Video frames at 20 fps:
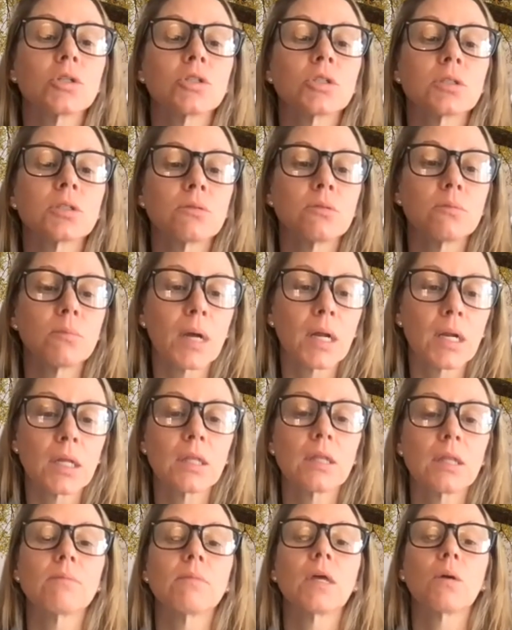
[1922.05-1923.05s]
just reminding
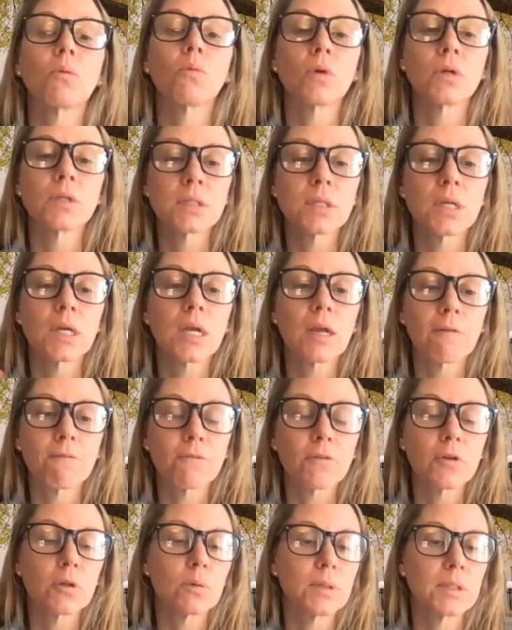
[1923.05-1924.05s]
them that once they get
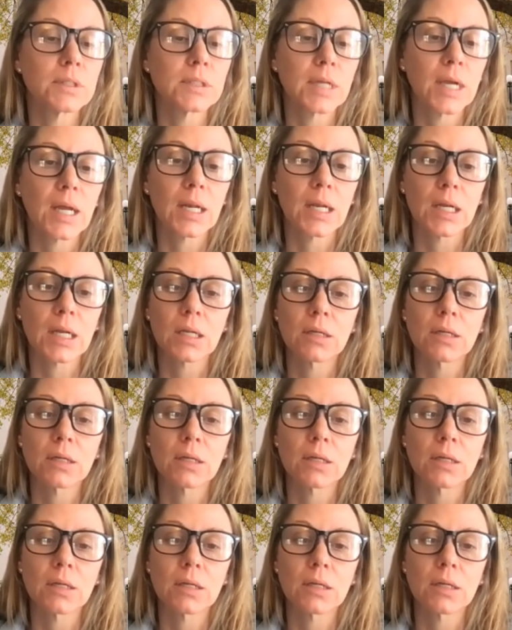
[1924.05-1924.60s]
fluent at it,